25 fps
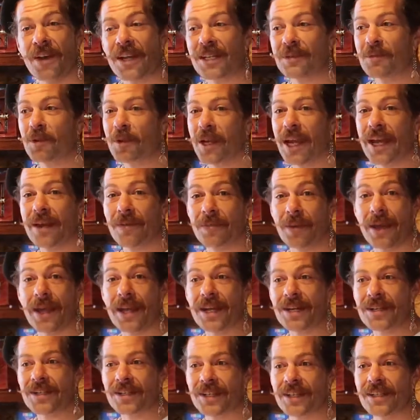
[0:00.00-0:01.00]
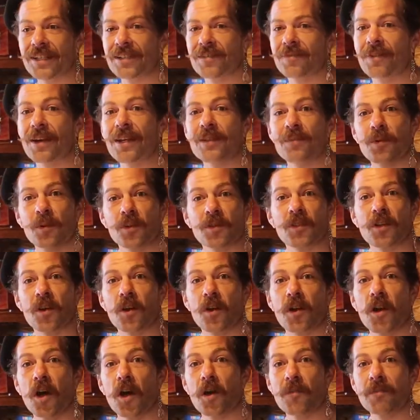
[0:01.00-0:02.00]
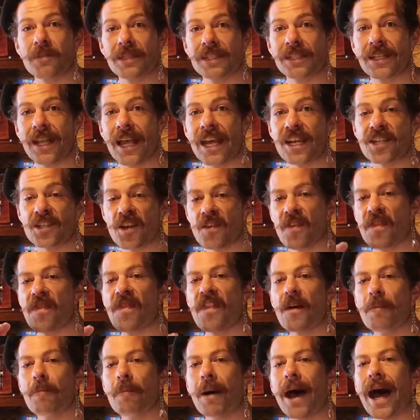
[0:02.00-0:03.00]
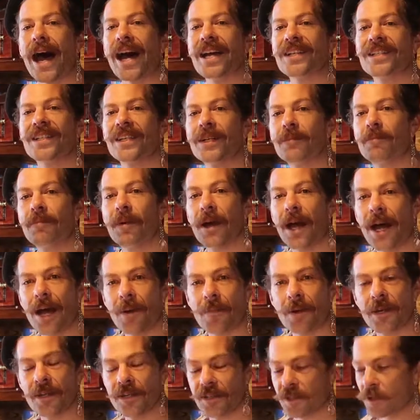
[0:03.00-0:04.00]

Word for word: My Facebook page is facebook.com slash the barter barber.